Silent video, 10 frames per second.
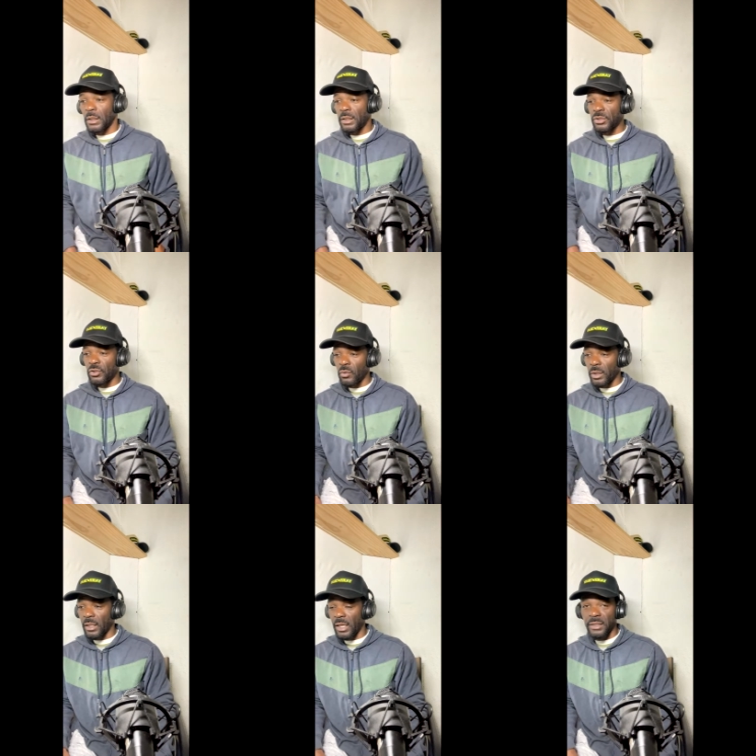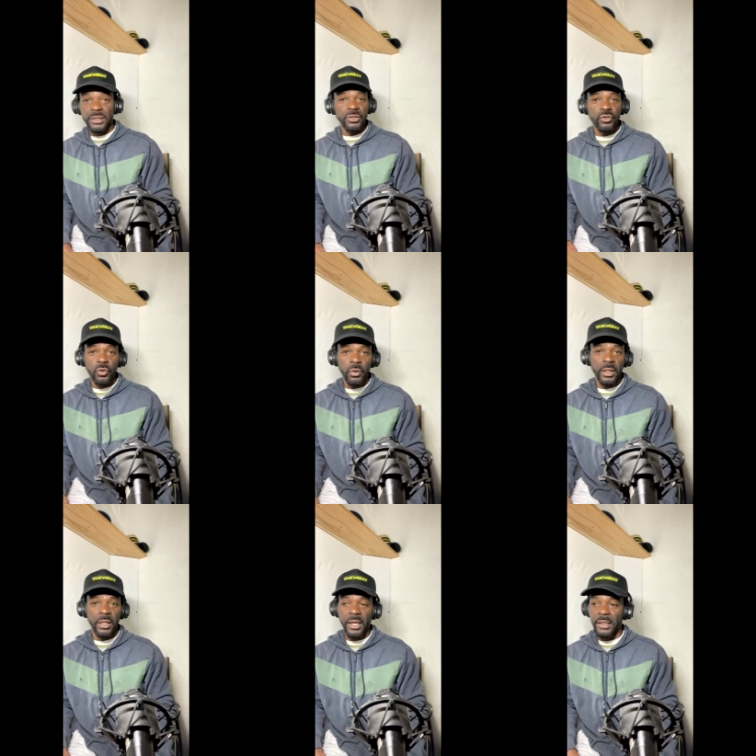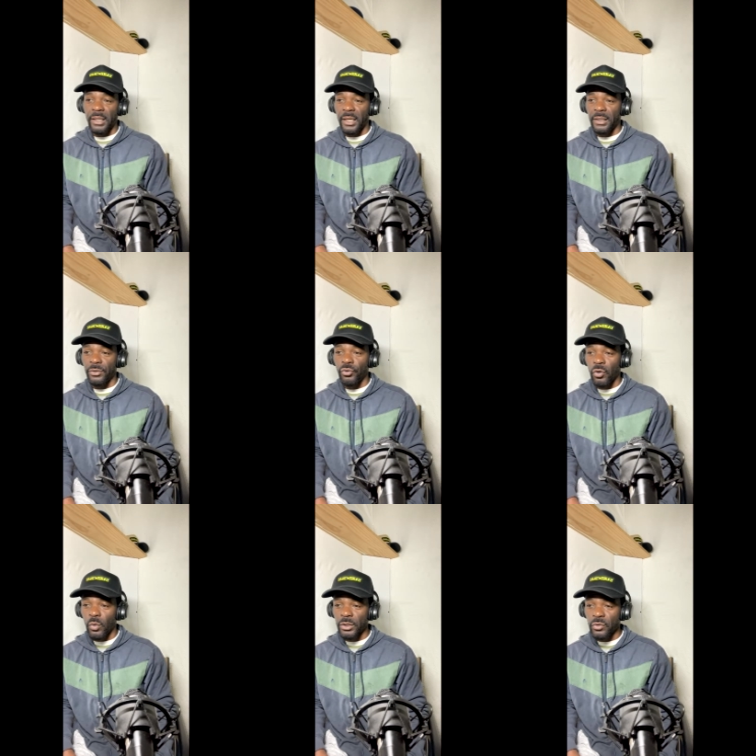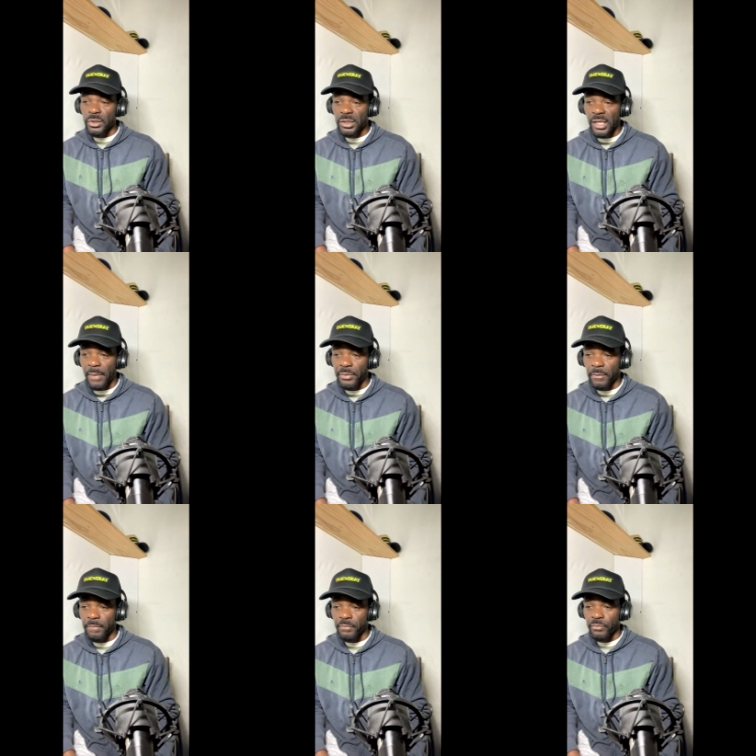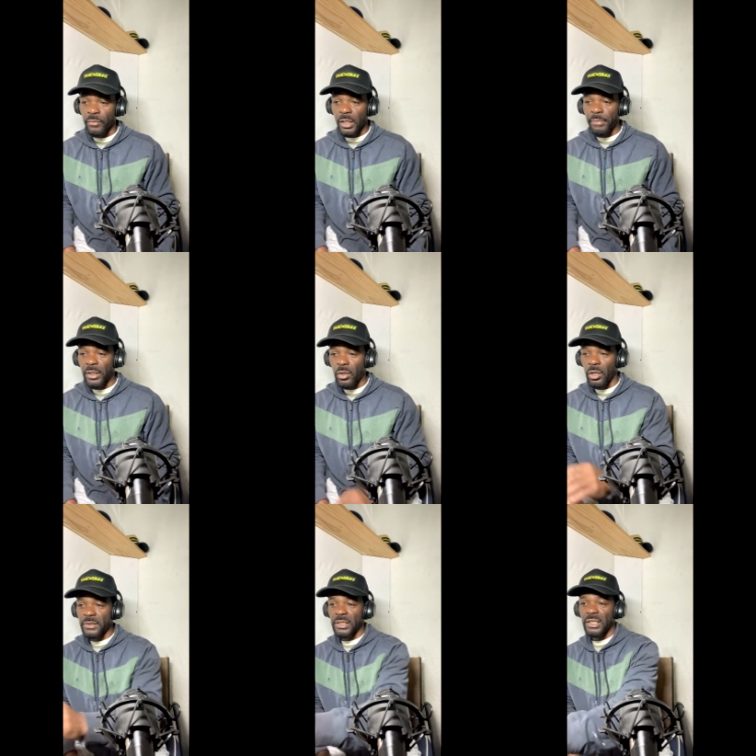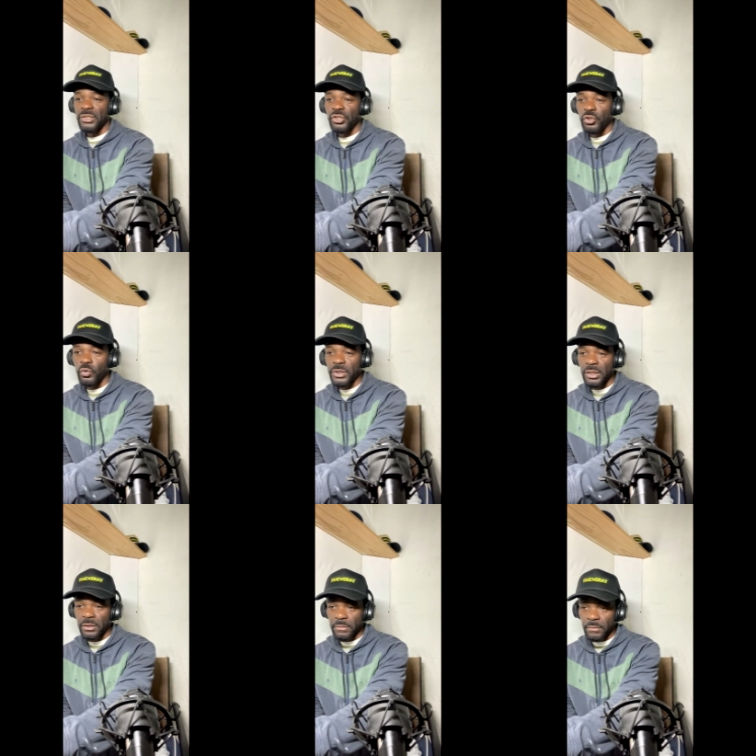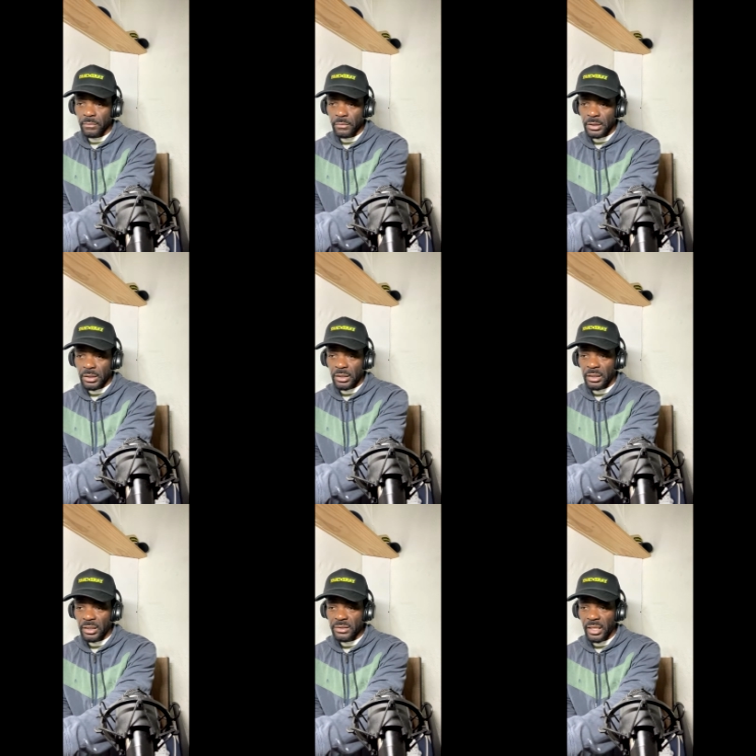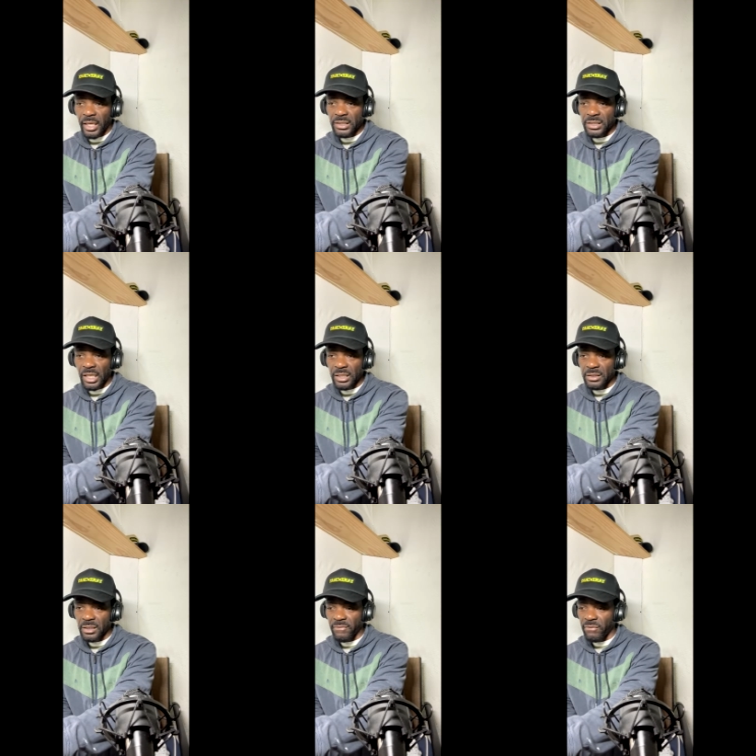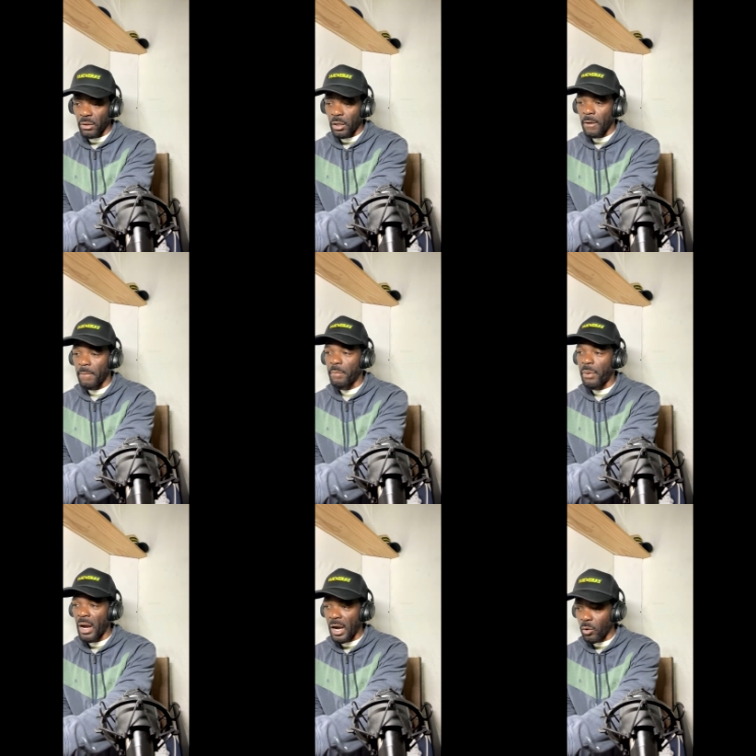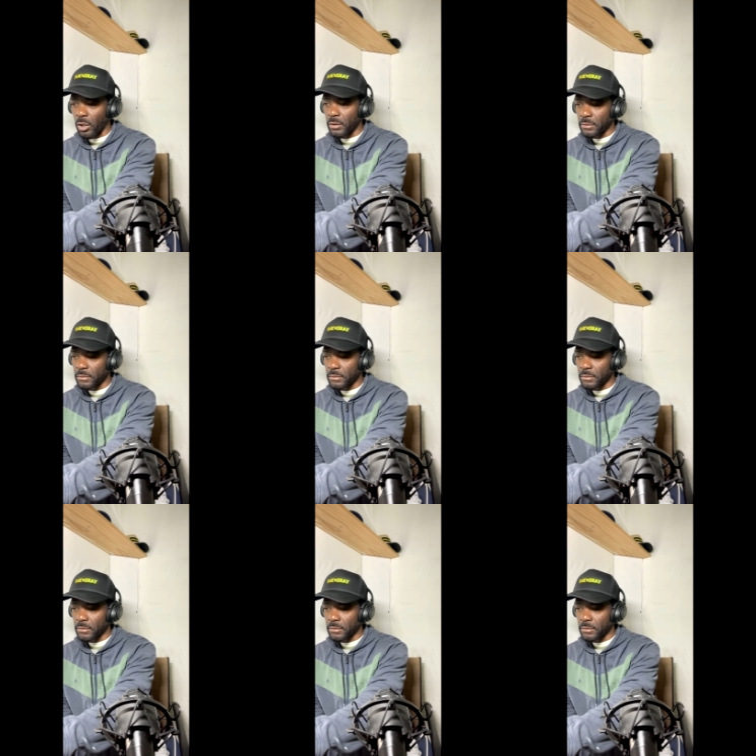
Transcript: He's doing it, guys. He's doing it. And no one could stop him because he's using his executive power.